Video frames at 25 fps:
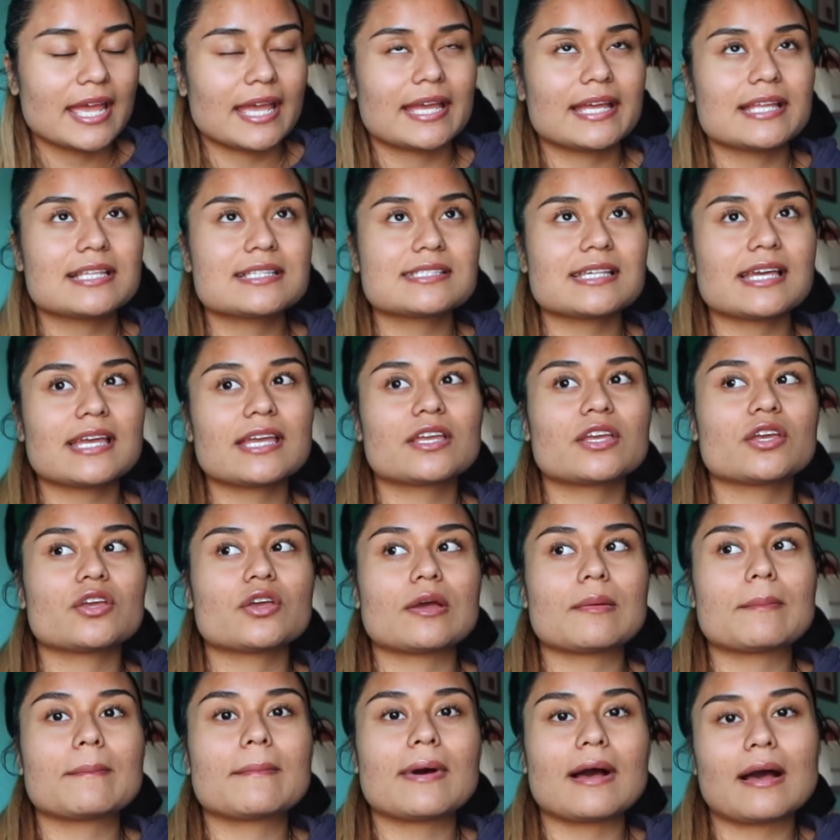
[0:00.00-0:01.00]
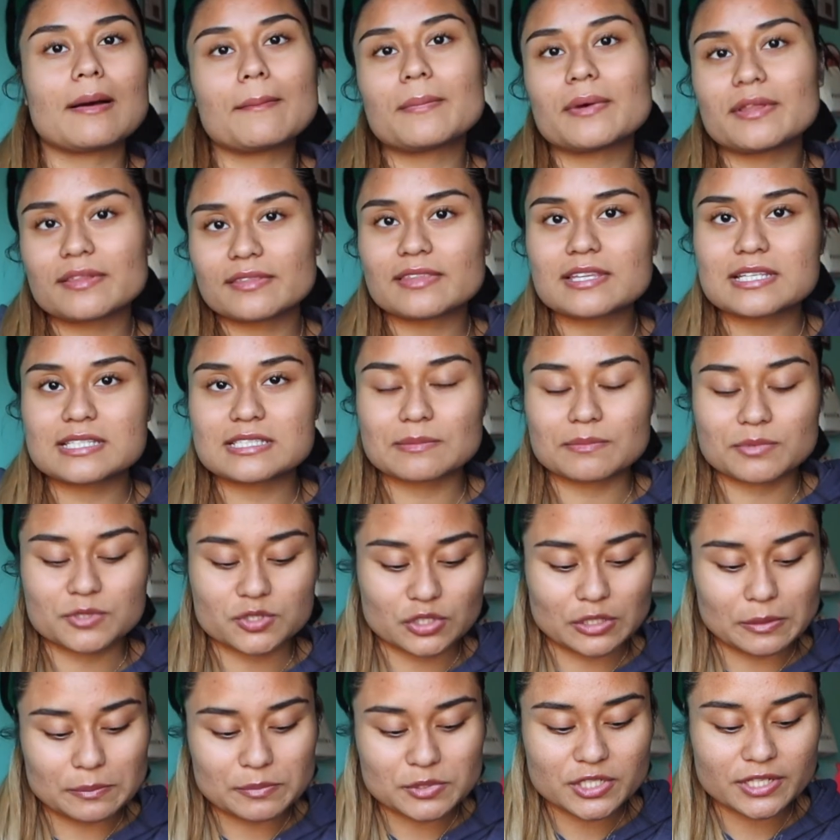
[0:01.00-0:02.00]
It's like a monthly
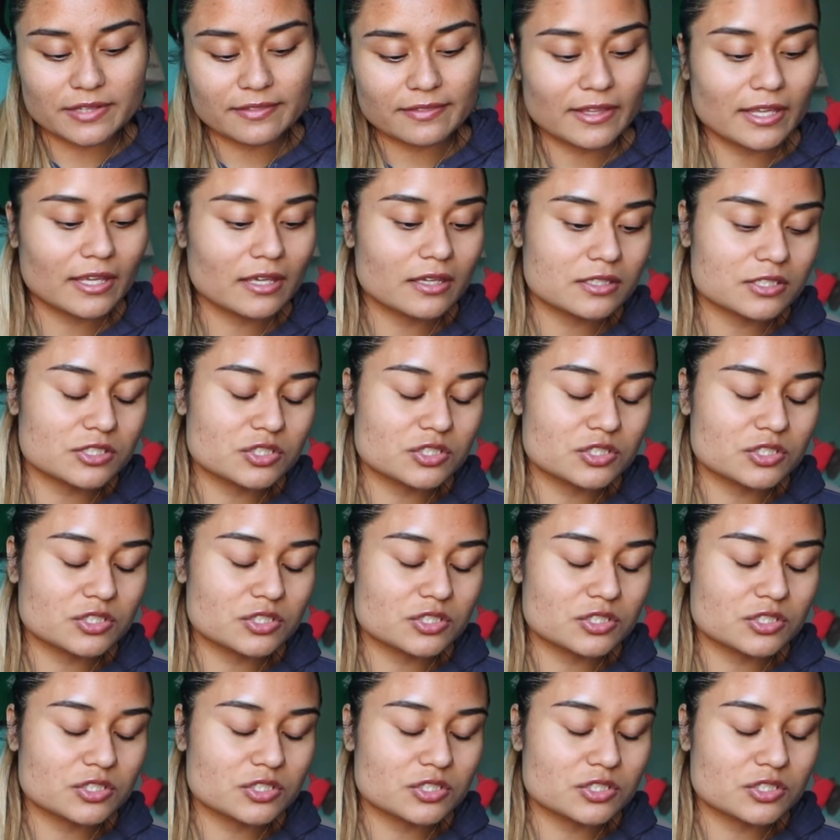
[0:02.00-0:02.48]
subscription thing,